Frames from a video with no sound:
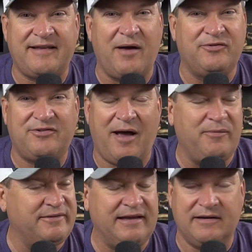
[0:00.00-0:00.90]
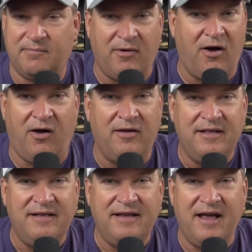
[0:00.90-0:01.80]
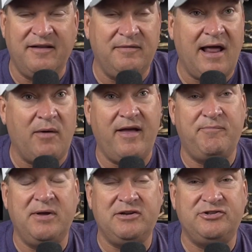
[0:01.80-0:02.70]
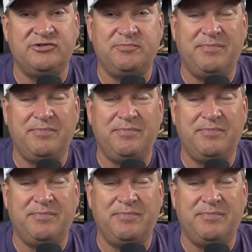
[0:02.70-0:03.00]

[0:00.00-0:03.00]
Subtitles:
I was getting them all. And now we have pictures.